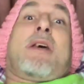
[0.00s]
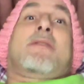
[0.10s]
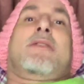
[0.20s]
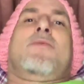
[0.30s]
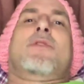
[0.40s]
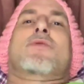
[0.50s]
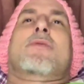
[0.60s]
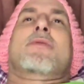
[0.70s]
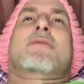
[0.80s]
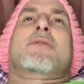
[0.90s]
as
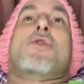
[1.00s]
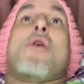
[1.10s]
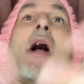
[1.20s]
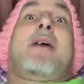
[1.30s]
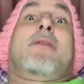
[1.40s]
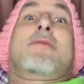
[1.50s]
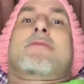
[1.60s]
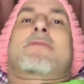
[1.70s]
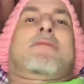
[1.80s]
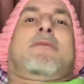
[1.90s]
individuals, your
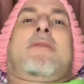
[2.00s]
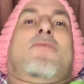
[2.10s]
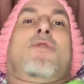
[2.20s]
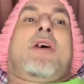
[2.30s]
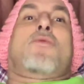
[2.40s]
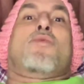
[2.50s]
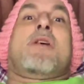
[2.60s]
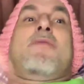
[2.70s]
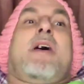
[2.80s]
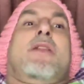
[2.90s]
idols never get
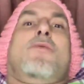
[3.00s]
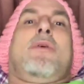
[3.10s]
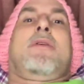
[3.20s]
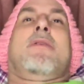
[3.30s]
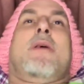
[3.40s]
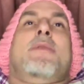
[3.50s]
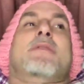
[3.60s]
reevaluated. I mean,